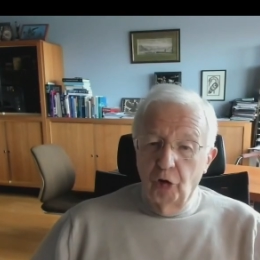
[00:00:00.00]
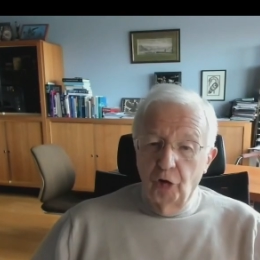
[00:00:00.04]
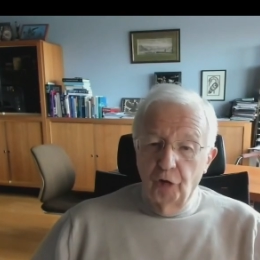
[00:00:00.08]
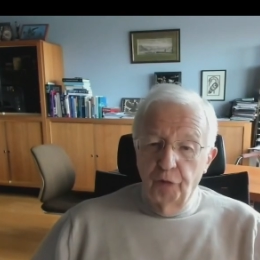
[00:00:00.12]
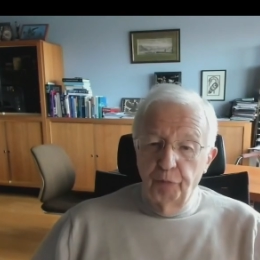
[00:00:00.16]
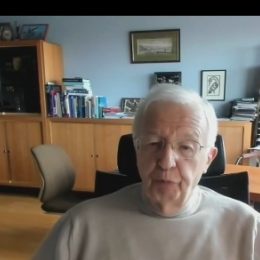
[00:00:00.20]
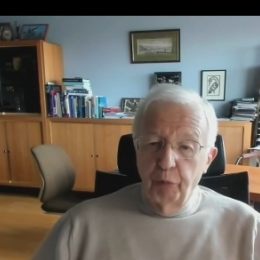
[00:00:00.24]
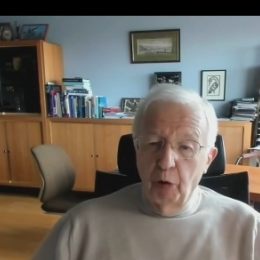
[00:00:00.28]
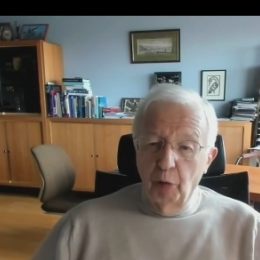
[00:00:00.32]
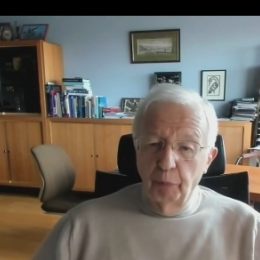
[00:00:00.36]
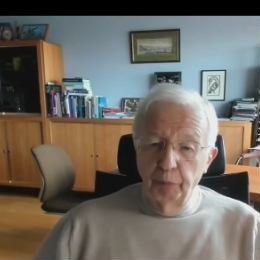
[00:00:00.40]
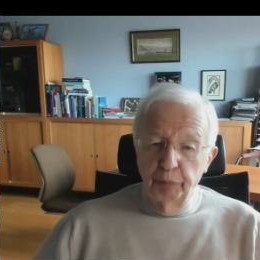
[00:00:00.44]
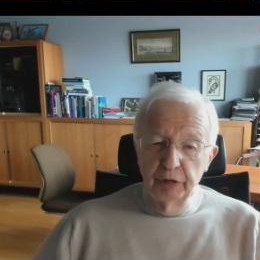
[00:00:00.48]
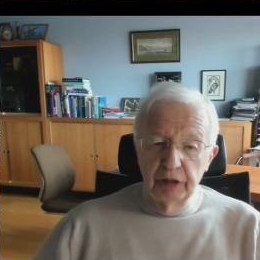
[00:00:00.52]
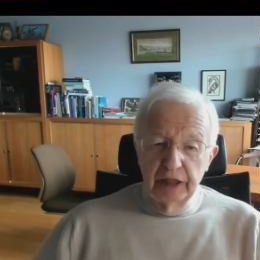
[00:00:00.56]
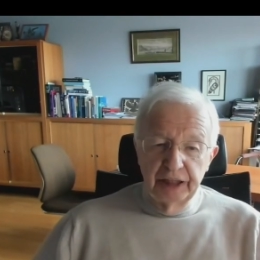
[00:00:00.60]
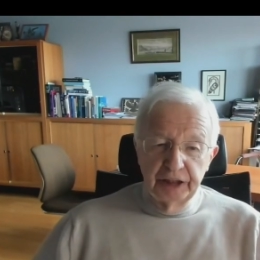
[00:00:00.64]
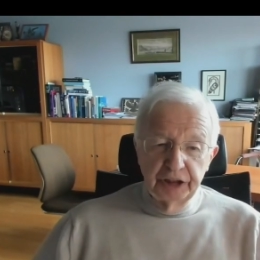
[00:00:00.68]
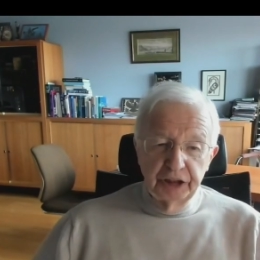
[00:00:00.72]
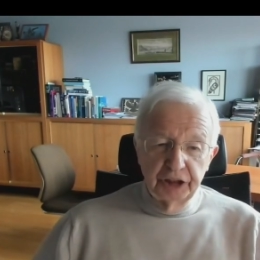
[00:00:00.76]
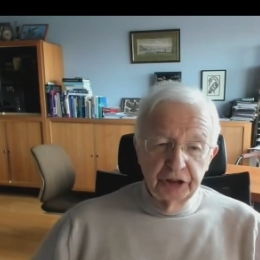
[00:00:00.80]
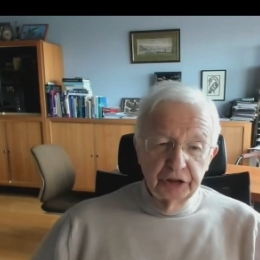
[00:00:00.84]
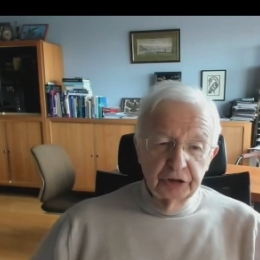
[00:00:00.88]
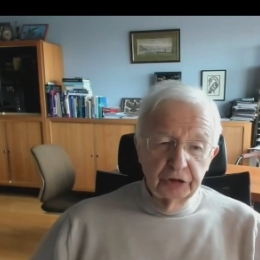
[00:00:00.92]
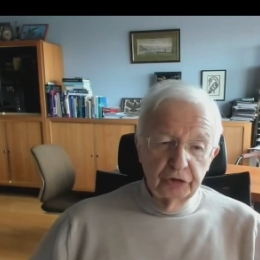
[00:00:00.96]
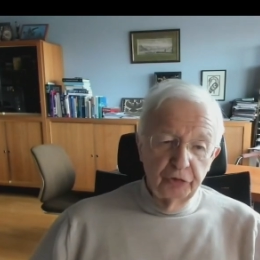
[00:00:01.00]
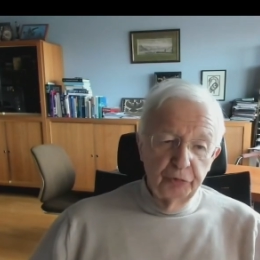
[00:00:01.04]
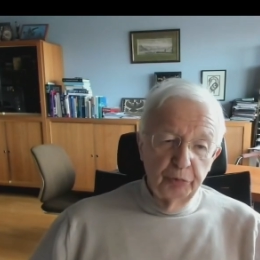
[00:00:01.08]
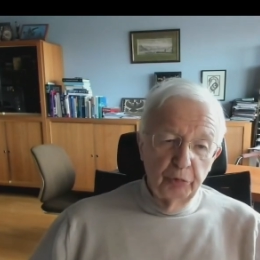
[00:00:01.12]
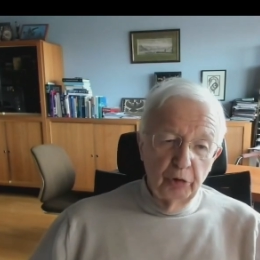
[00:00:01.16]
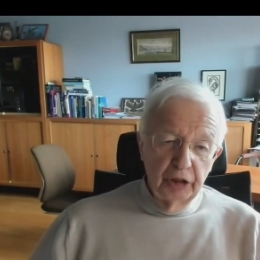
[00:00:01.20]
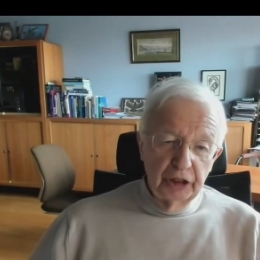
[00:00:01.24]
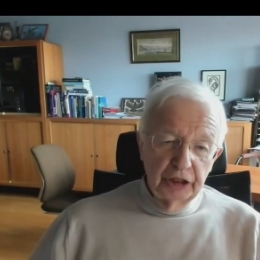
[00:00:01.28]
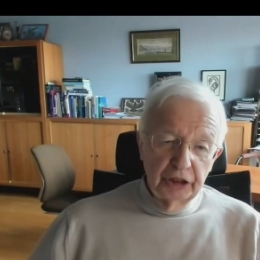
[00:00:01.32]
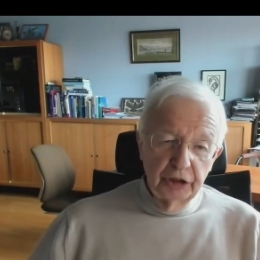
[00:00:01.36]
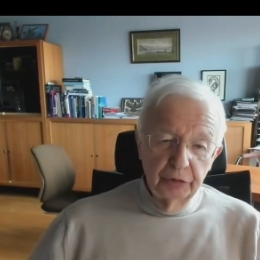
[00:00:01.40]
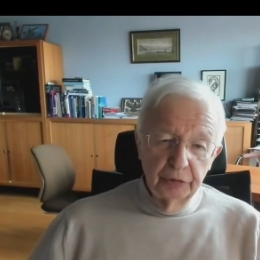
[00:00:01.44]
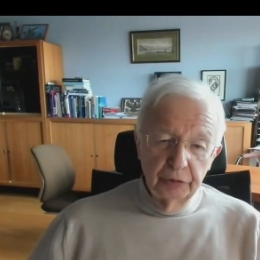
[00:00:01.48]
of populations of
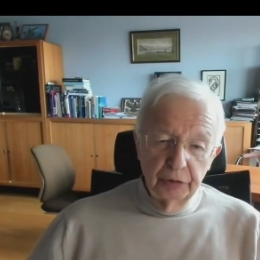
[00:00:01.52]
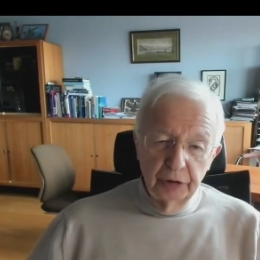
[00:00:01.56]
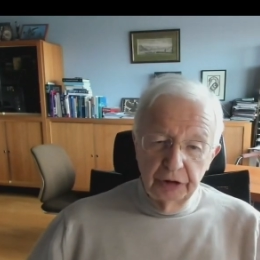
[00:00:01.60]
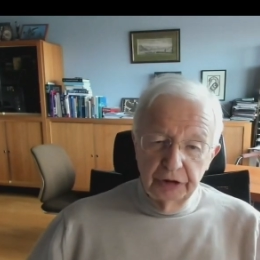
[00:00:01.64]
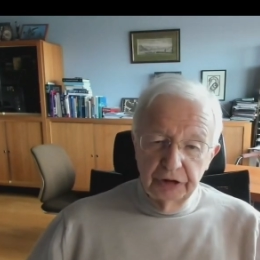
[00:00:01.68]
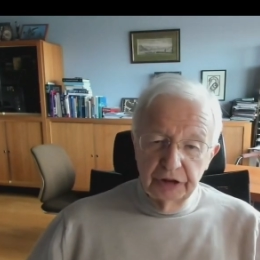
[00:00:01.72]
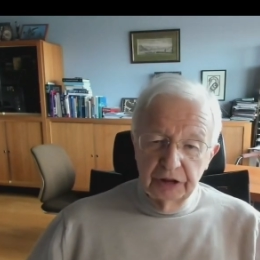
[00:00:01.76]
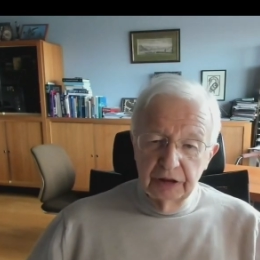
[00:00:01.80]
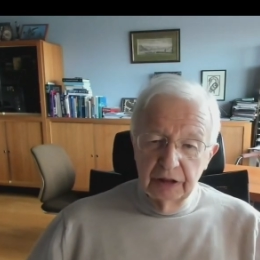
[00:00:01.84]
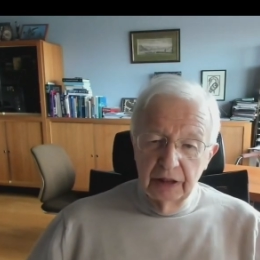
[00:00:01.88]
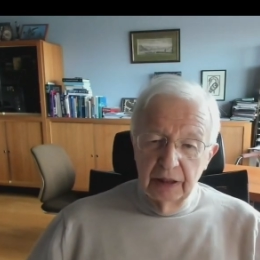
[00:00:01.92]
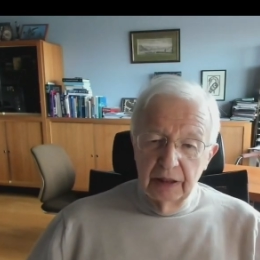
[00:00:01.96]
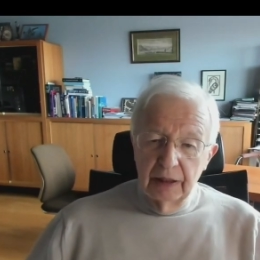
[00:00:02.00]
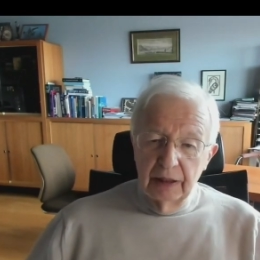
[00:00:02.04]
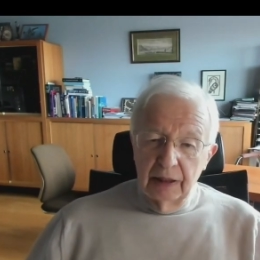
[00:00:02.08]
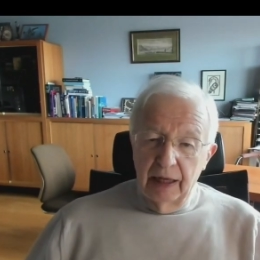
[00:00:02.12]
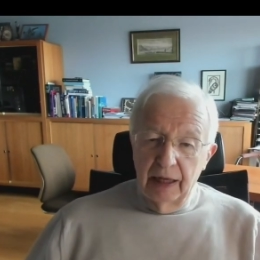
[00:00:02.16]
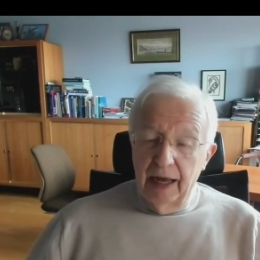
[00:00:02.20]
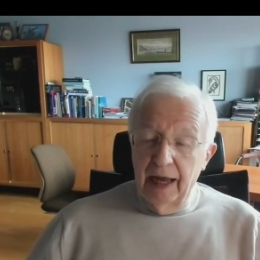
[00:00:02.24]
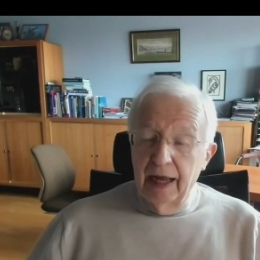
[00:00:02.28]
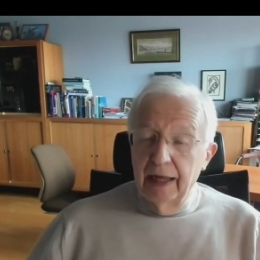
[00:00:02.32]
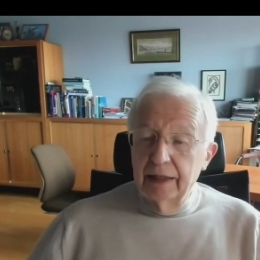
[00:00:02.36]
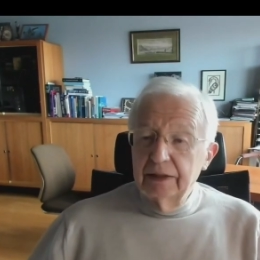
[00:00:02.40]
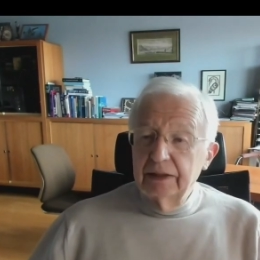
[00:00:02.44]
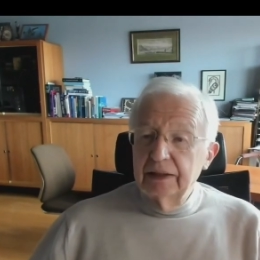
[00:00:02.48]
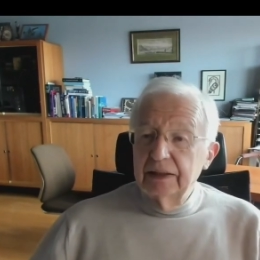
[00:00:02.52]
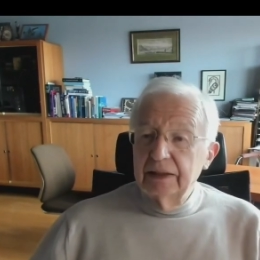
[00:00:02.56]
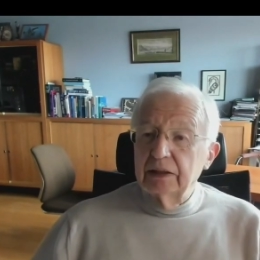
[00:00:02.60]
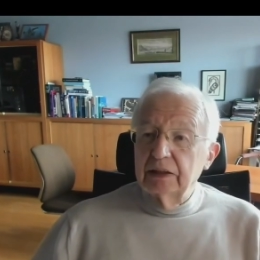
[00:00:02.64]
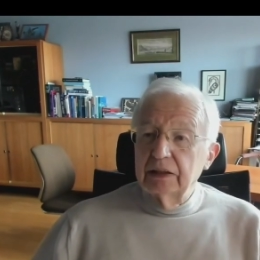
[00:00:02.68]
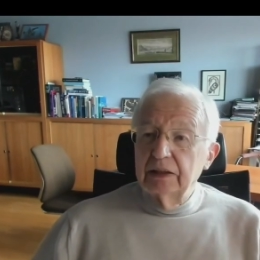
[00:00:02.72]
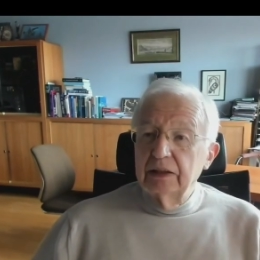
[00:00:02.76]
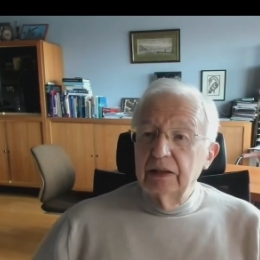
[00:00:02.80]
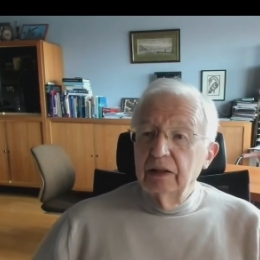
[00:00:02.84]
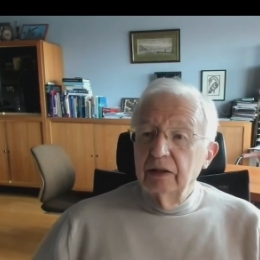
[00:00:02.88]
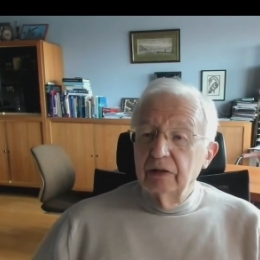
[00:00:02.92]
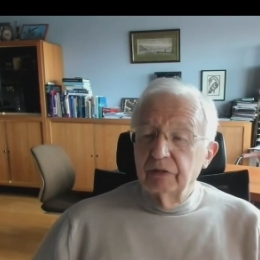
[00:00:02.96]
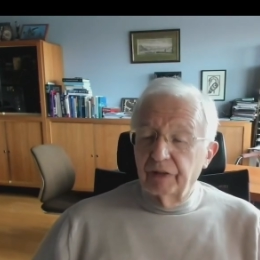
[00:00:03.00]
molecules, and
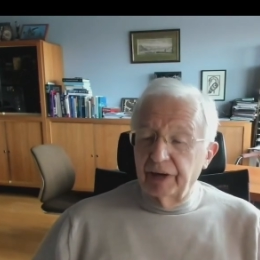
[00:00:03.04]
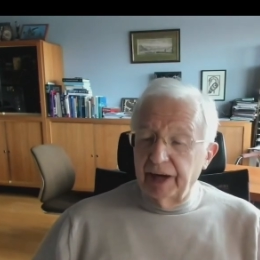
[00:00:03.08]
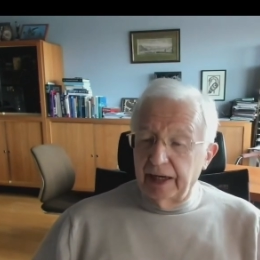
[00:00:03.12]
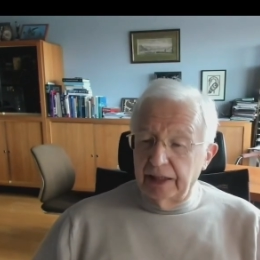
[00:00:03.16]
it